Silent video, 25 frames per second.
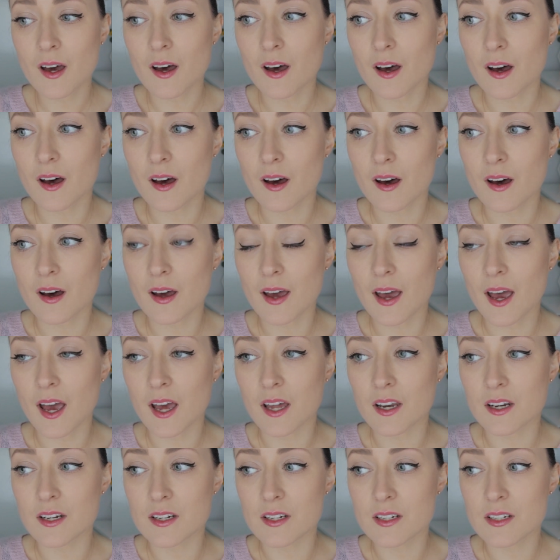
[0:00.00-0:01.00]
Uh,
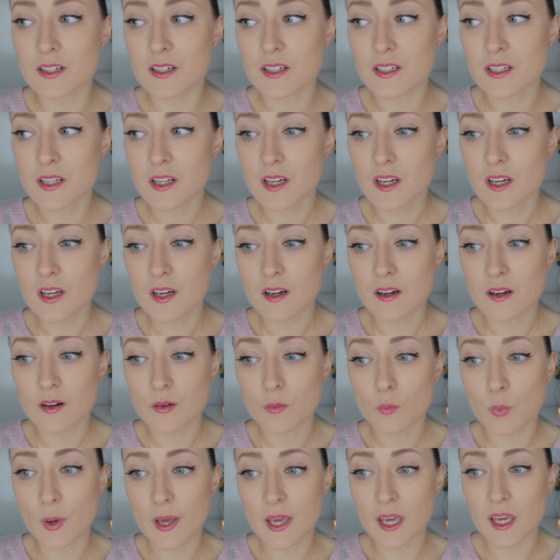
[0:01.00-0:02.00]
and
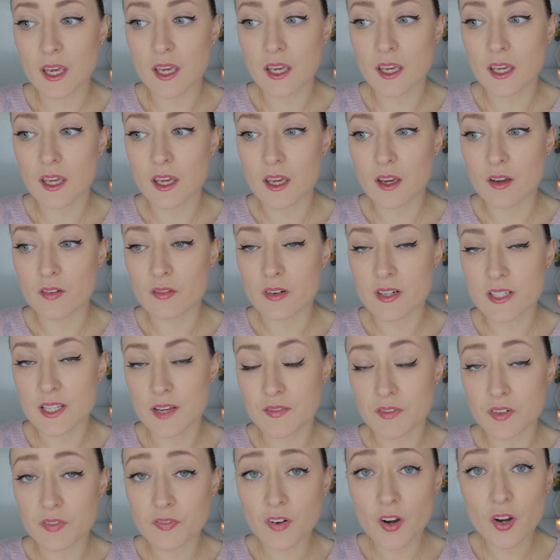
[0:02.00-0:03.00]
we
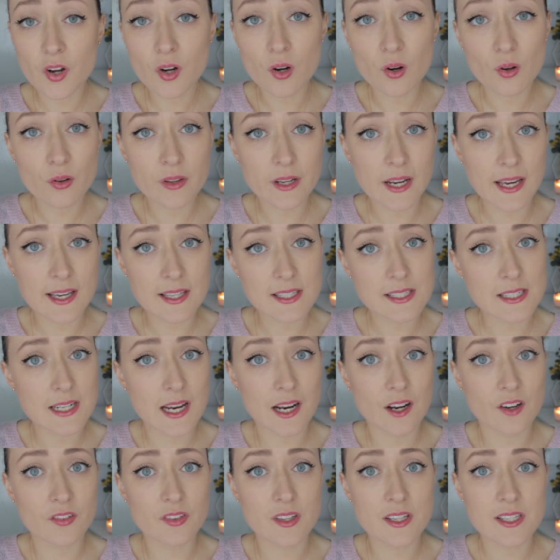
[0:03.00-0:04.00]
received a phone call the next
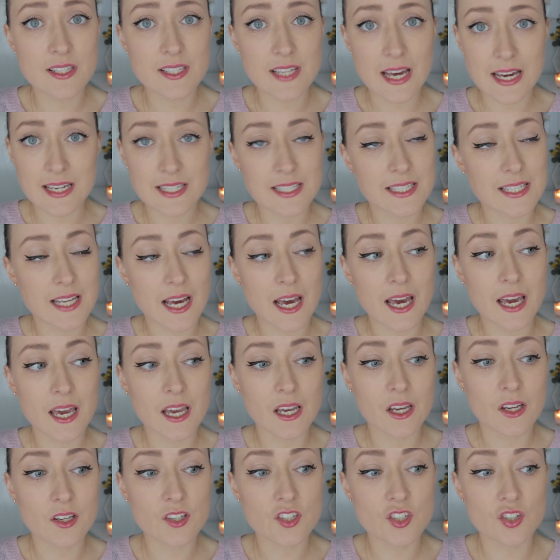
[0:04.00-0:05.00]
day on the
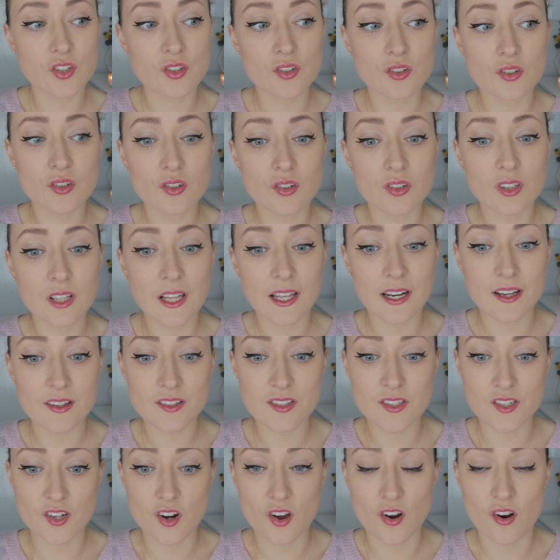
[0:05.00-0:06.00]
Saturday to let
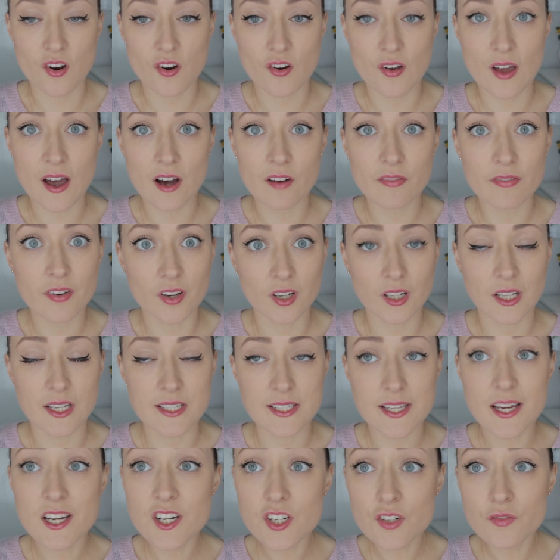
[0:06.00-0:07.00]
us know our
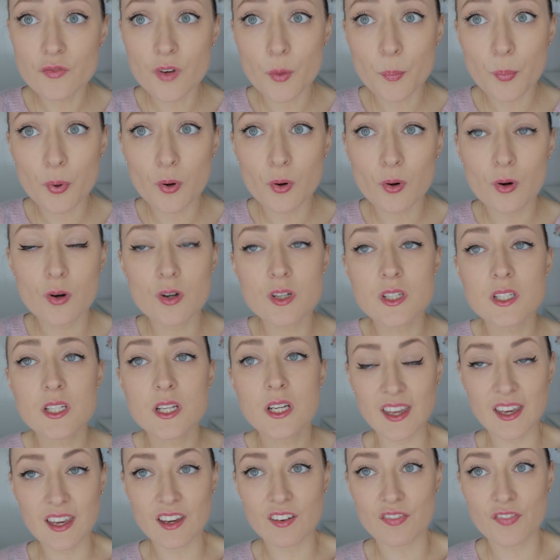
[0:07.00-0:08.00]
fertilisation report.
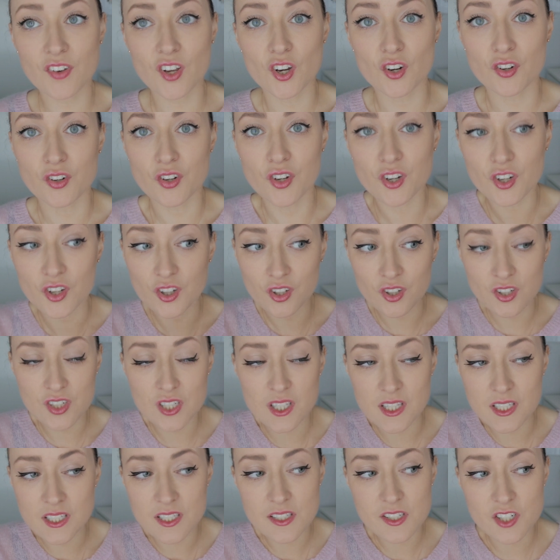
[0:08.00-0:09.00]
If you're new
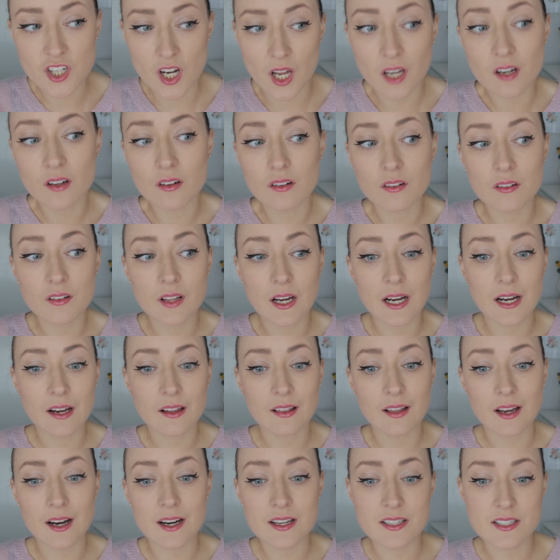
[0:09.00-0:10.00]
to this channel, our
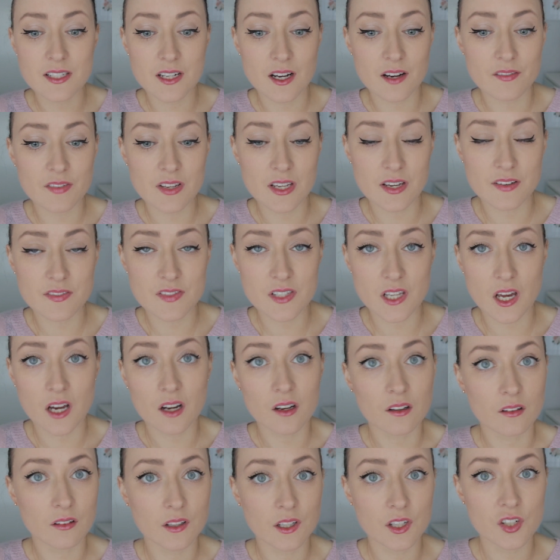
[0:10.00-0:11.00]
last IVF
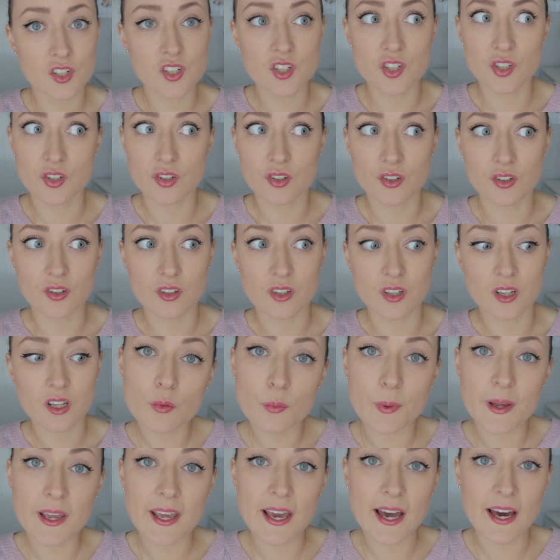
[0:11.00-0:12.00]
cycle in June,
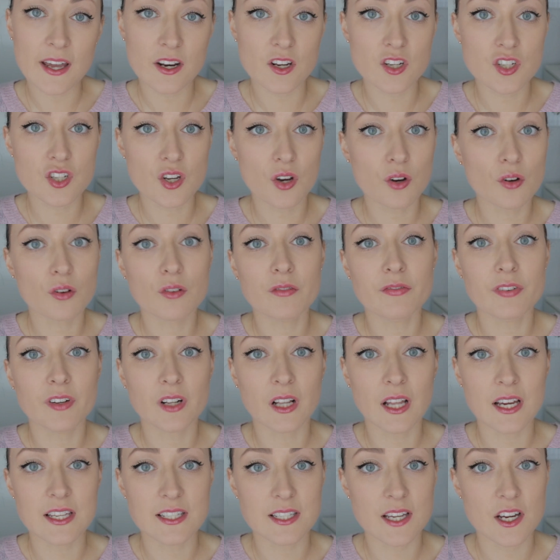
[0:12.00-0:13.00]
we had a total
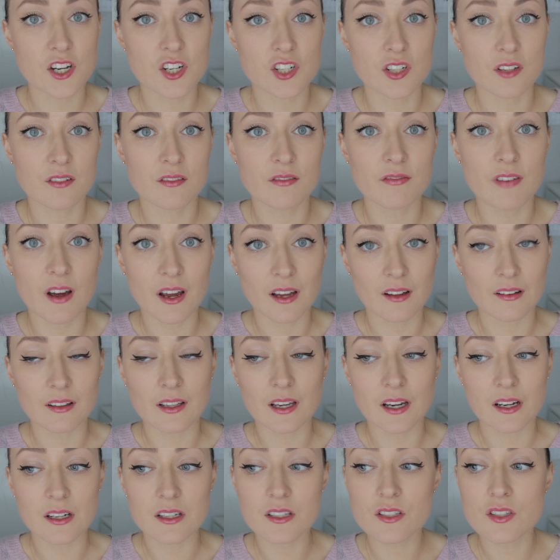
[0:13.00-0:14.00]
fertilisation failure.